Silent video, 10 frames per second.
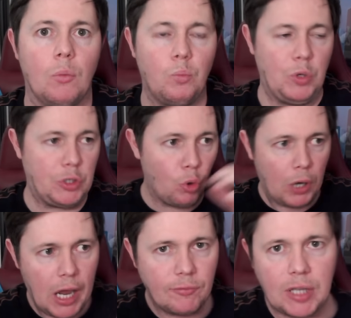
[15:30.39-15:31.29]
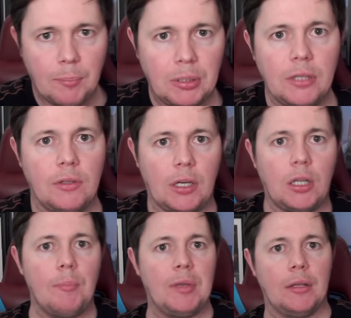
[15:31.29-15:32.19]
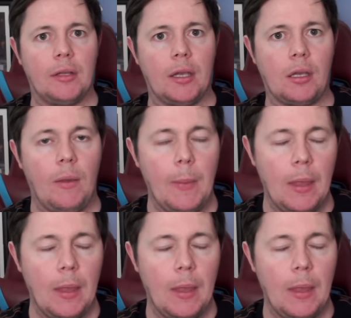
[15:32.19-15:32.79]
We don't have that player at the club that I'd like.